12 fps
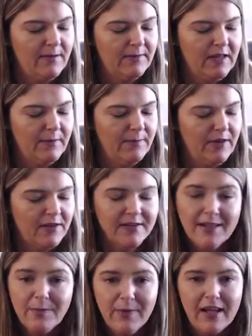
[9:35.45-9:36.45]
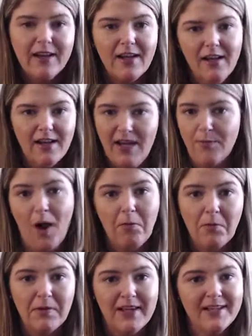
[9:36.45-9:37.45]
comparison, but it
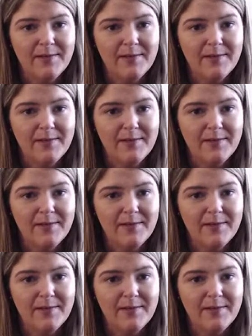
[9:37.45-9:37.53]
probably is,